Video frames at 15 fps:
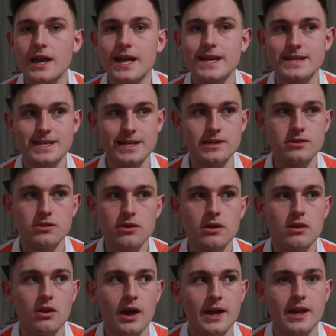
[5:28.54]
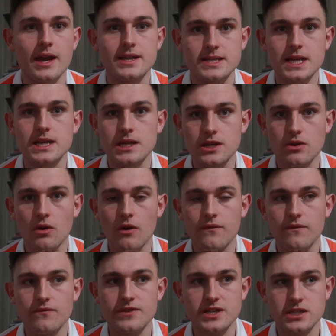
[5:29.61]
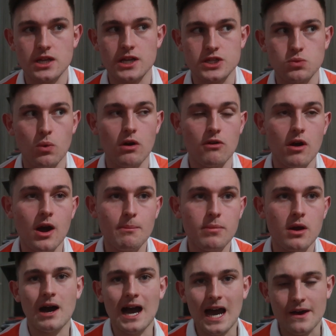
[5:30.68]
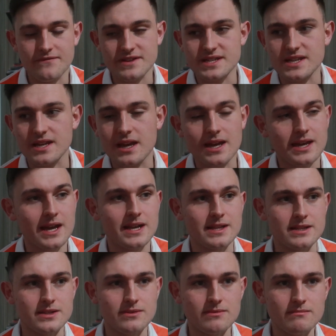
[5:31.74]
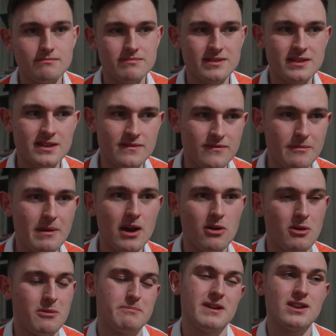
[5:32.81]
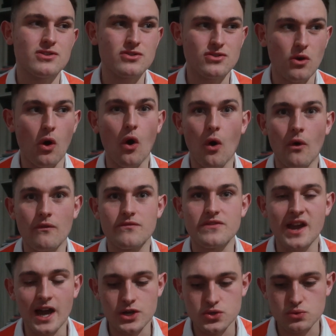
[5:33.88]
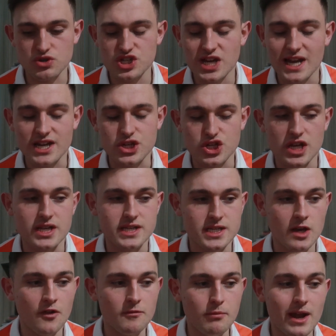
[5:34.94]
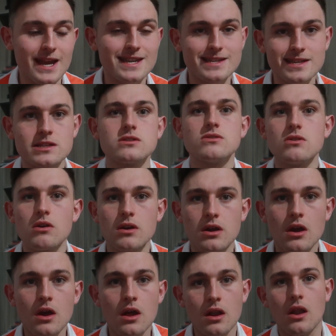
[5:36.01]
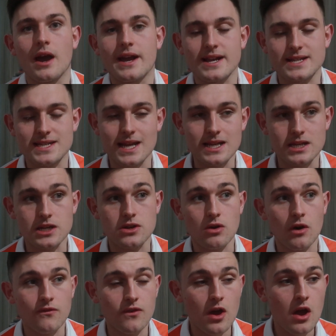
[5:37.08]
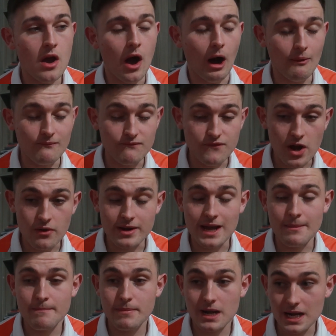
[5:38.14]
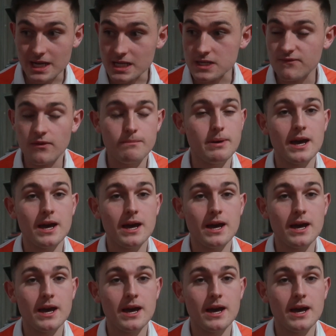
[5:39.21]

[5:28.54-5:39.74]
it did look like a sending off. The studs were up, but I have to see it again to give a better opinion of the actual challenge itself, but it did look like a sending off. I'm very pleased for